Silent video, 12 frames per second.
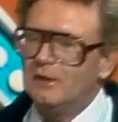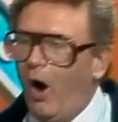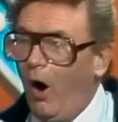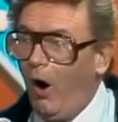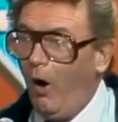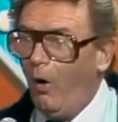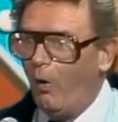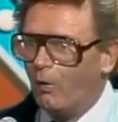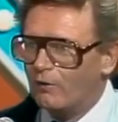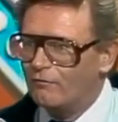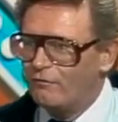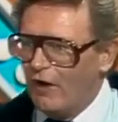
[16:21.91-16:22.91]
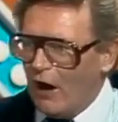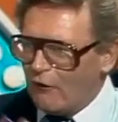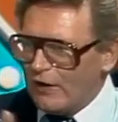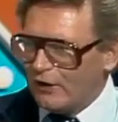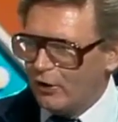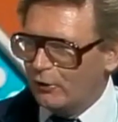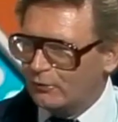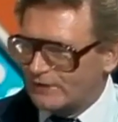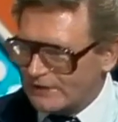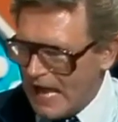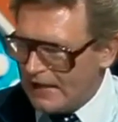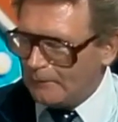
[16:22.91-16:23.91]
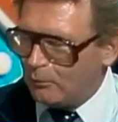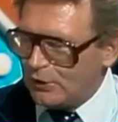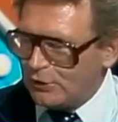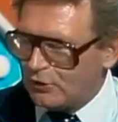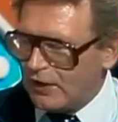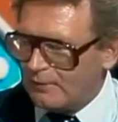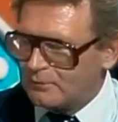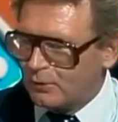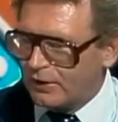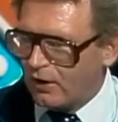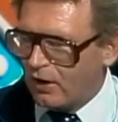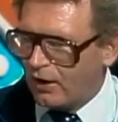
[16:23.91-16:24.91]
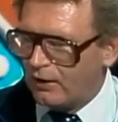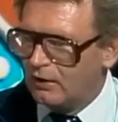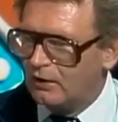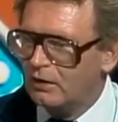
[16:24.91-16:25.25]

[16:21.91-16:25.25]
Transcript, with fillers: Uh, oh, very good. Stand up. What's your name, sweetheart?